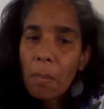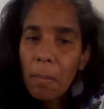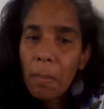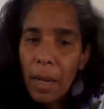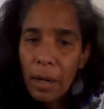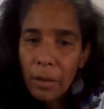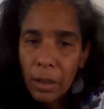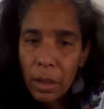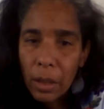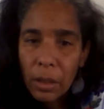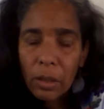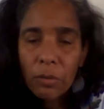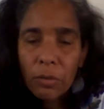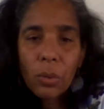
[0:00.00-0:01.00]

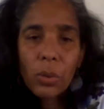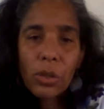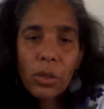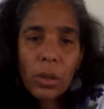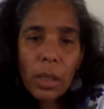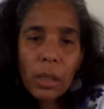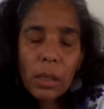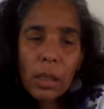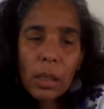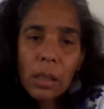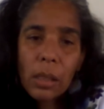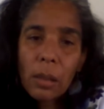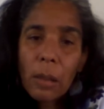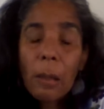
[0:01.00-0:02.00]
Marian
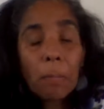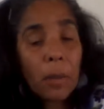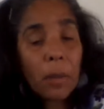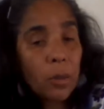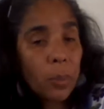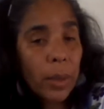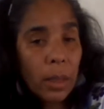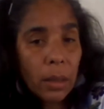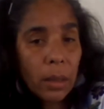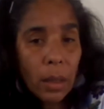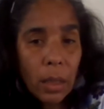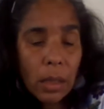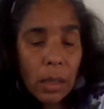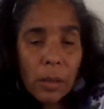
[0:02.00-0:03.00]
devotions. But we are
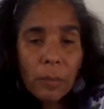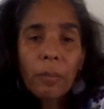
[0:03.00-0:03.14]
not.